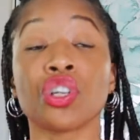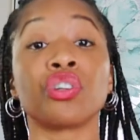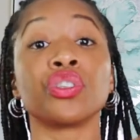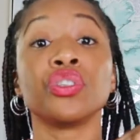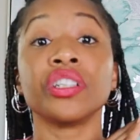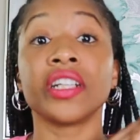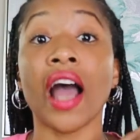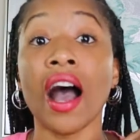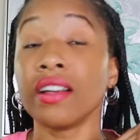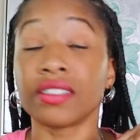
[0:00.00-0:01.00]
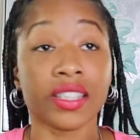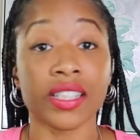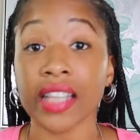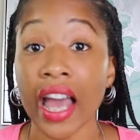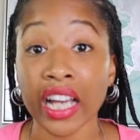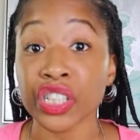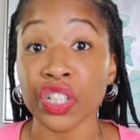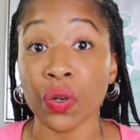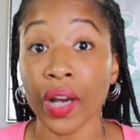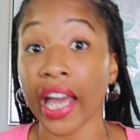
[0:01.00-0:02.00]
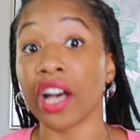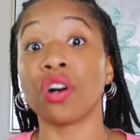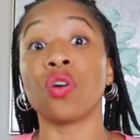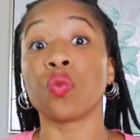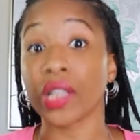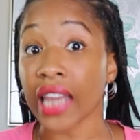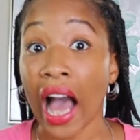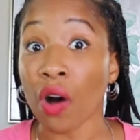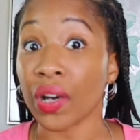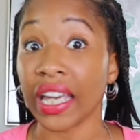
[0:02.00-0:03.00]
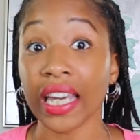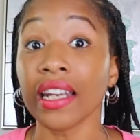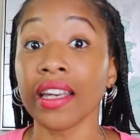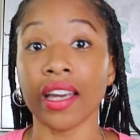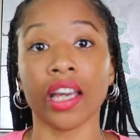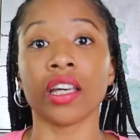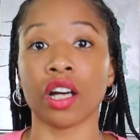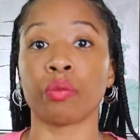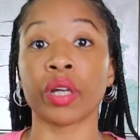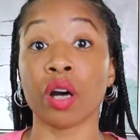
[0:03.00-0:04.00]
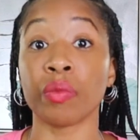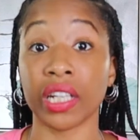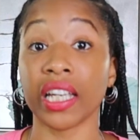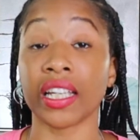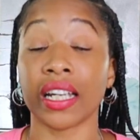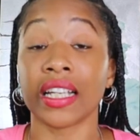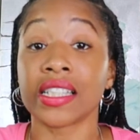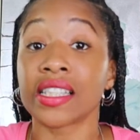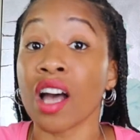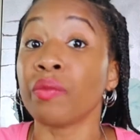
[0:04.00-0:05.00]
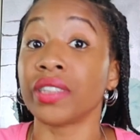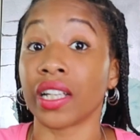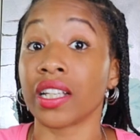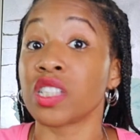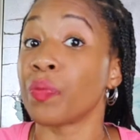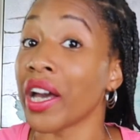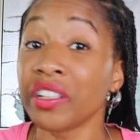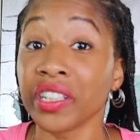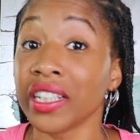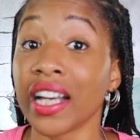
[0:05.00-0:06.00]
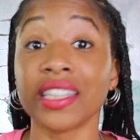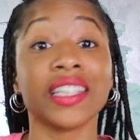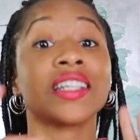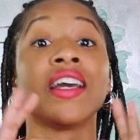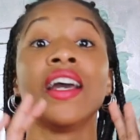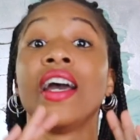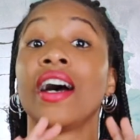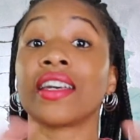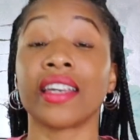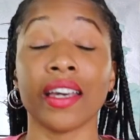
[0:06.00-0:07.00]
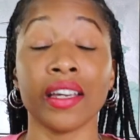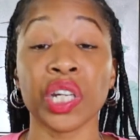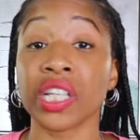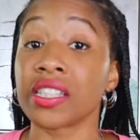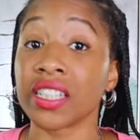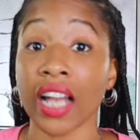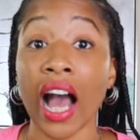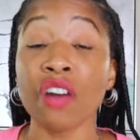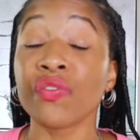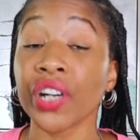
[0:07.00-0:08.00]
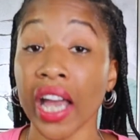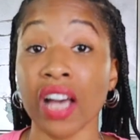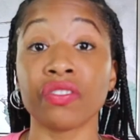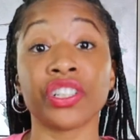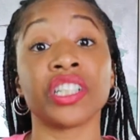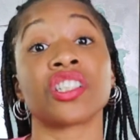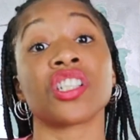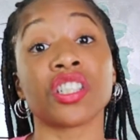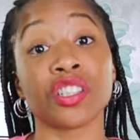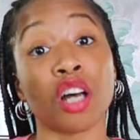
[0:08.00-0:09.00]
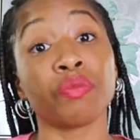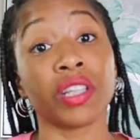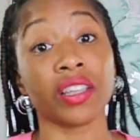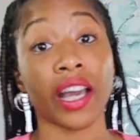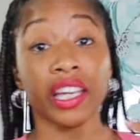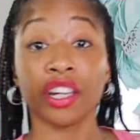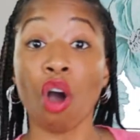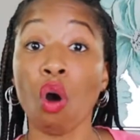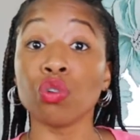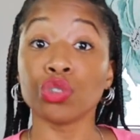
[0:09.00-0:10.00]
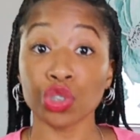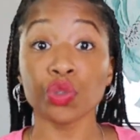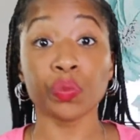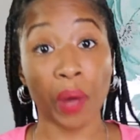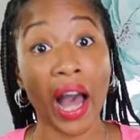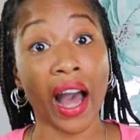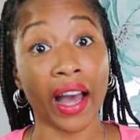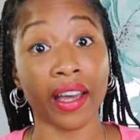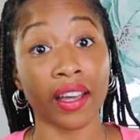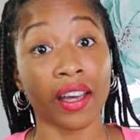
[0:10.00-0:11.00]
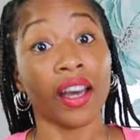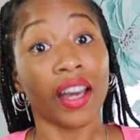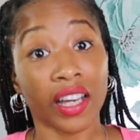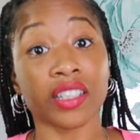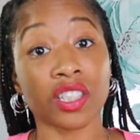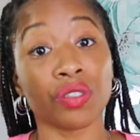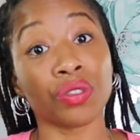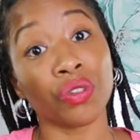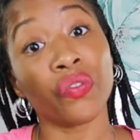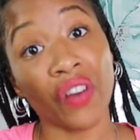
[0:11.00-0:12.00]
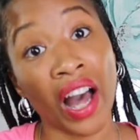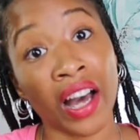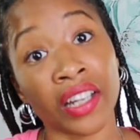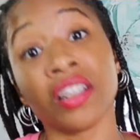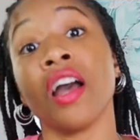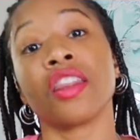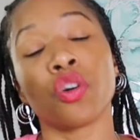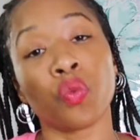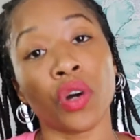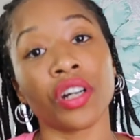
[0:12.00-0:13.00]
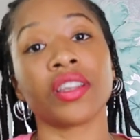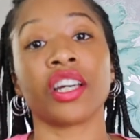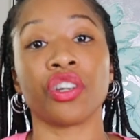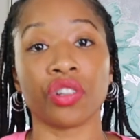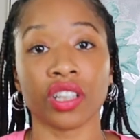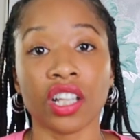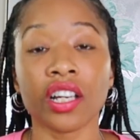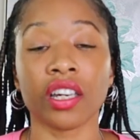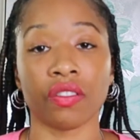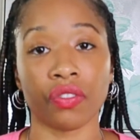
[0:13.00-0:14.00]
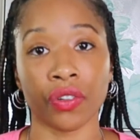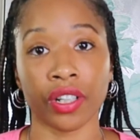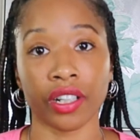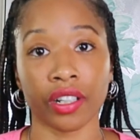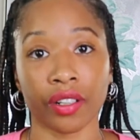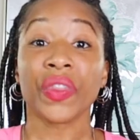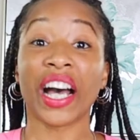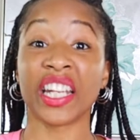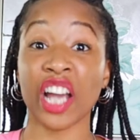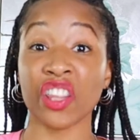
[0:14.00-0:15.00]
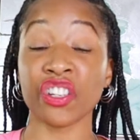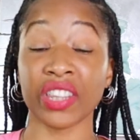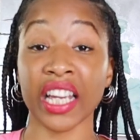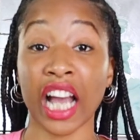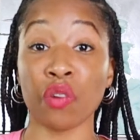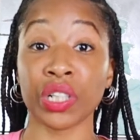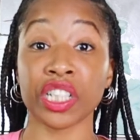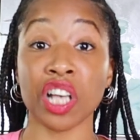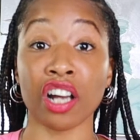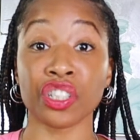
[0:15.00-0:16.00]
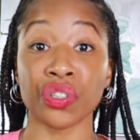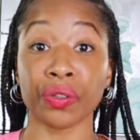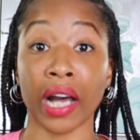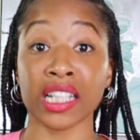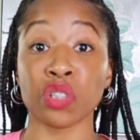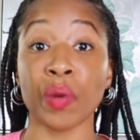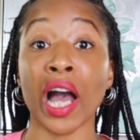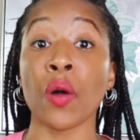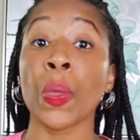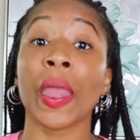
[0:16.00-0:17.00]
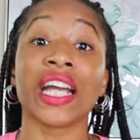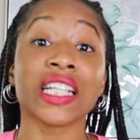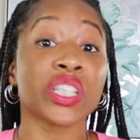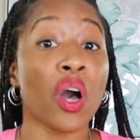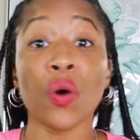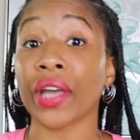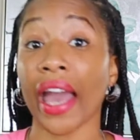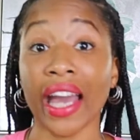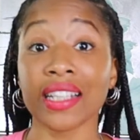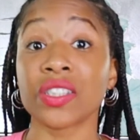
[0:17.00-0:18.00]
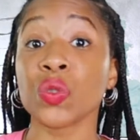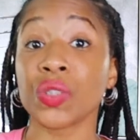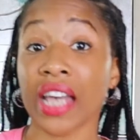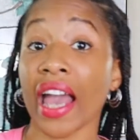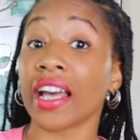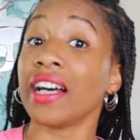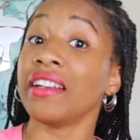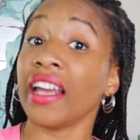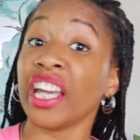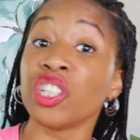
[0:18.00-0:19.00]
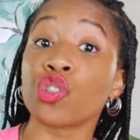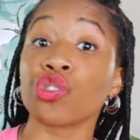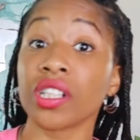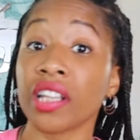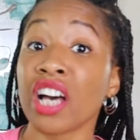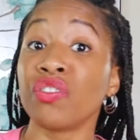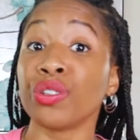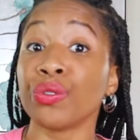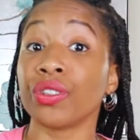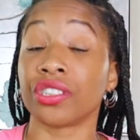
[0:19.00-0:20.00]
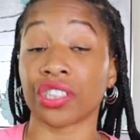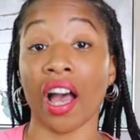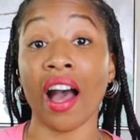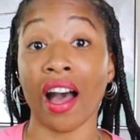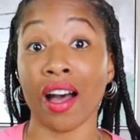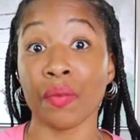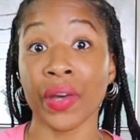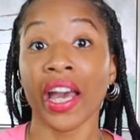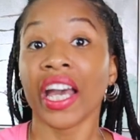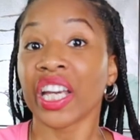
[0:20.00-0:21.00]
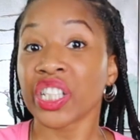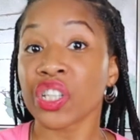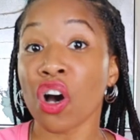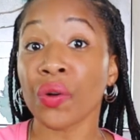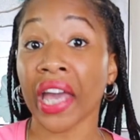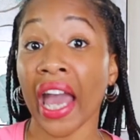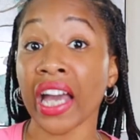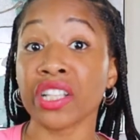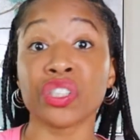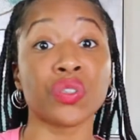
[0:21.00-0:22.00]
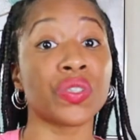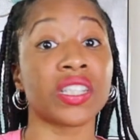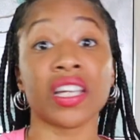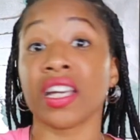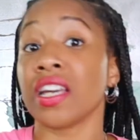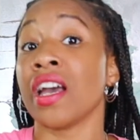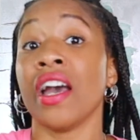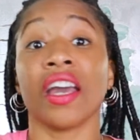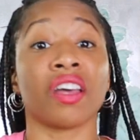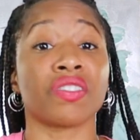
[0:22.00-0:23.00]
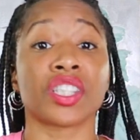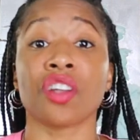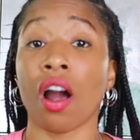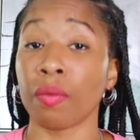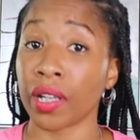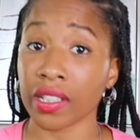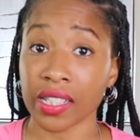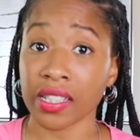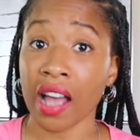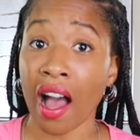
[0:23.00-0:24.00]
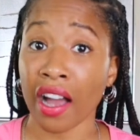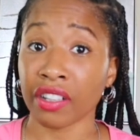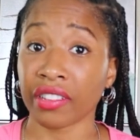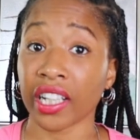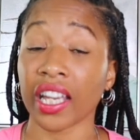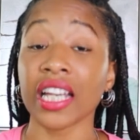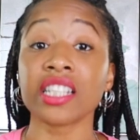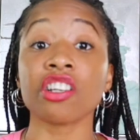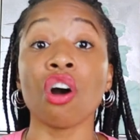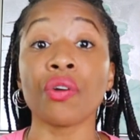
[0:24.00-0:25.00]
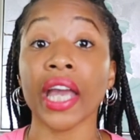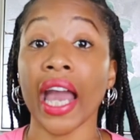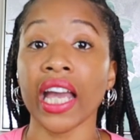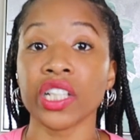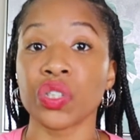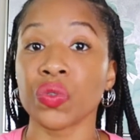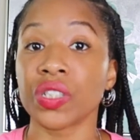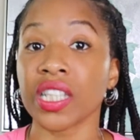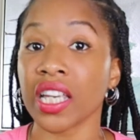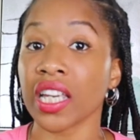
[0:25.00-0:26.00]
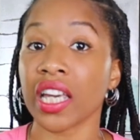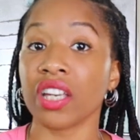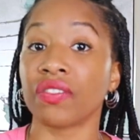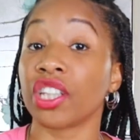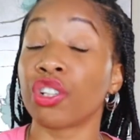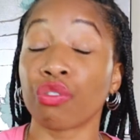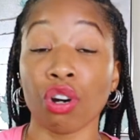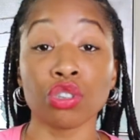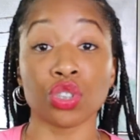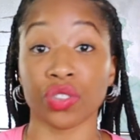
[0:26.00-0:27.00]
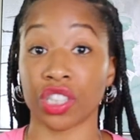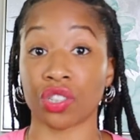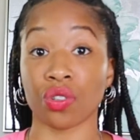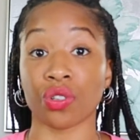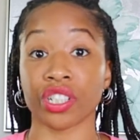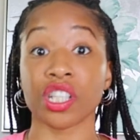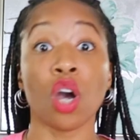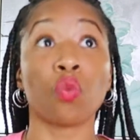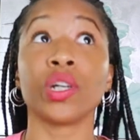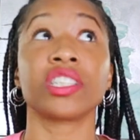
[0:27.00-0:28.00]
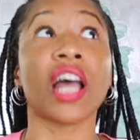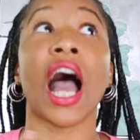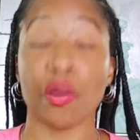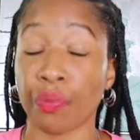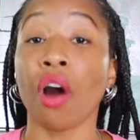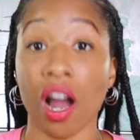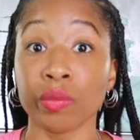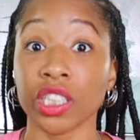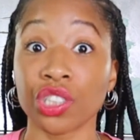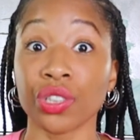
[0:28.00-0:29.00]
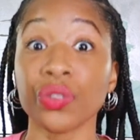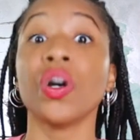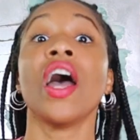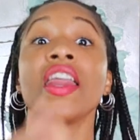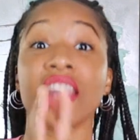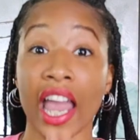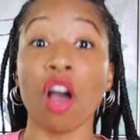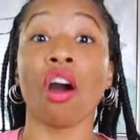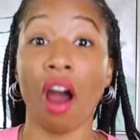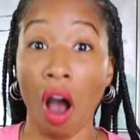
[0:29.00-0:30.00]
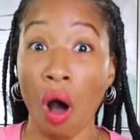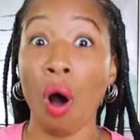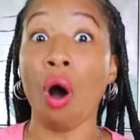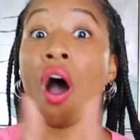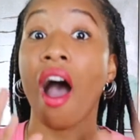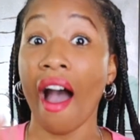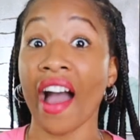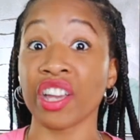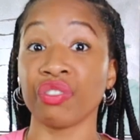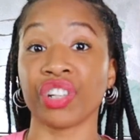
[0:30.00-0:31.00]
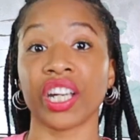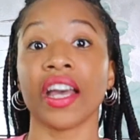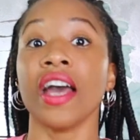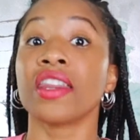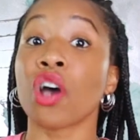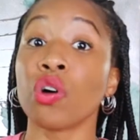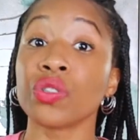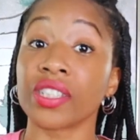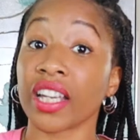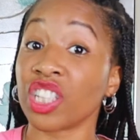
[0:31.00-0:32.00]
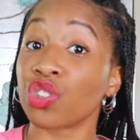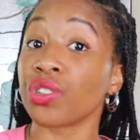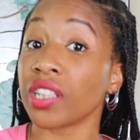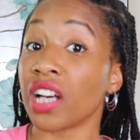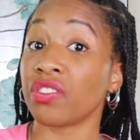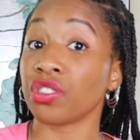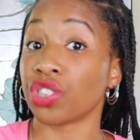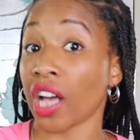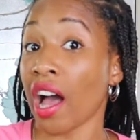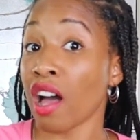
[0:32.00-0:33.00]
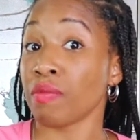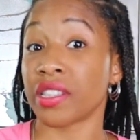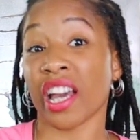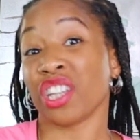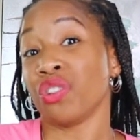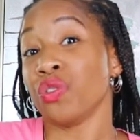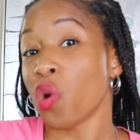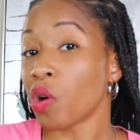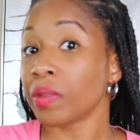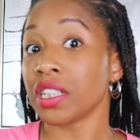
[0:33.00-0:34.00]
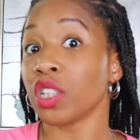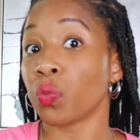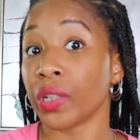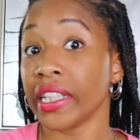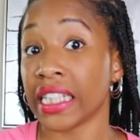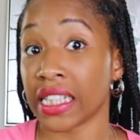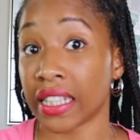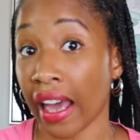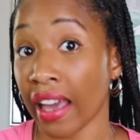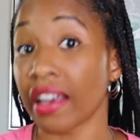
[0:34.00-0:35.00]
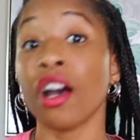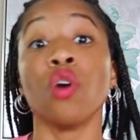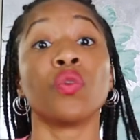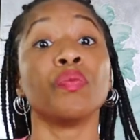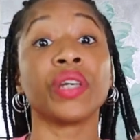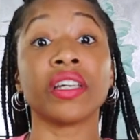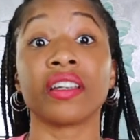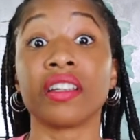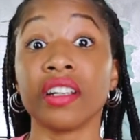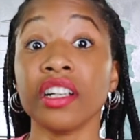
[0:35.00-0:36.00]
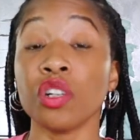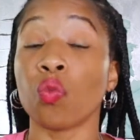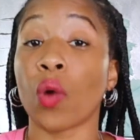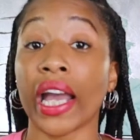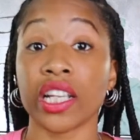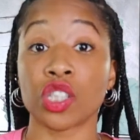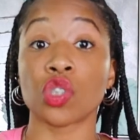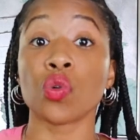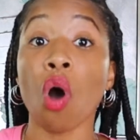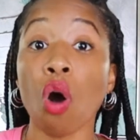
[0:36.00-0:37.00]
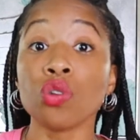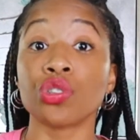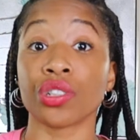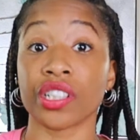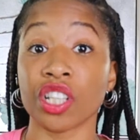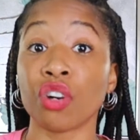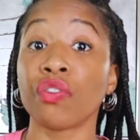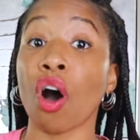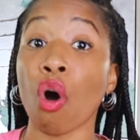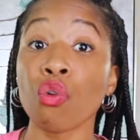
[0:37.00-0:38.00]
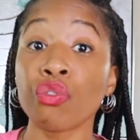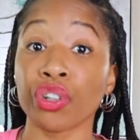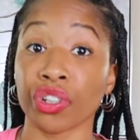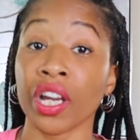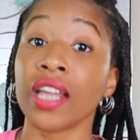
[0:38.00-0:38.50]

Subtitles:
so you're not just SOL without any income coming in. It's something. It's better than nothing. Again, it's not forever. It's just something that can hold you by until you find the work that you're looking for. Another thing I want to talk to you guys about, it's okay to take an entry-level job. It's okay to see if Starbucks is hiring. It's okay to see if the grocery stores, which I promise you, they are all hiring. Those entry-level jobs that you normally wouldn't take would be good ways to hold yourself over.